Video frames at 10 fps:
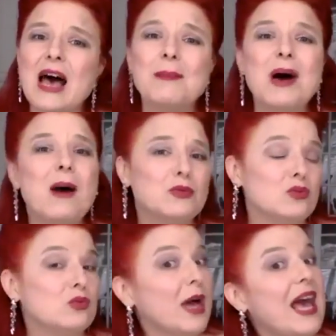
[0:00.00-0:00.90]
ba
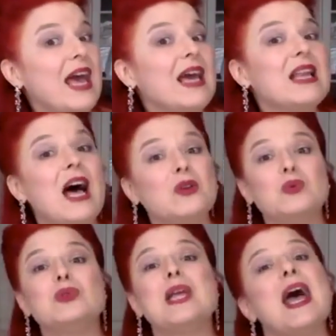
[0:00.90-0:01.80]
ba ba ba la ba
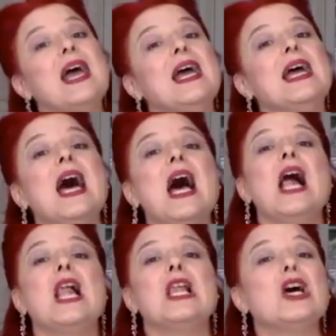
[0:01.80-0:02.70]

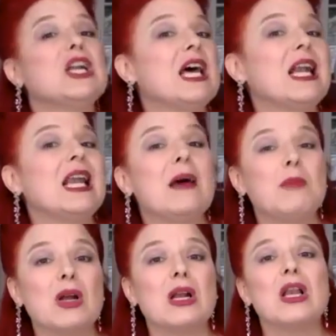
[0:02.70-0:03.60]
la ba la
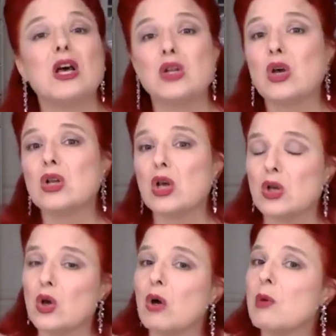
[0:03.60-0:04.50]
ba ba ba
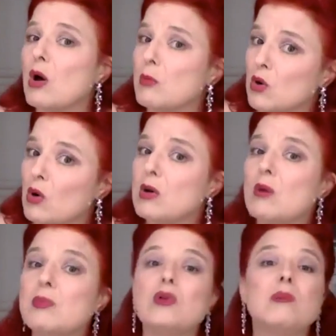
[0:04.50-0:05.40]

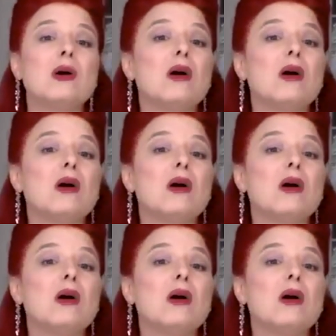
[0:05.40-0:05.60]
ba ba ba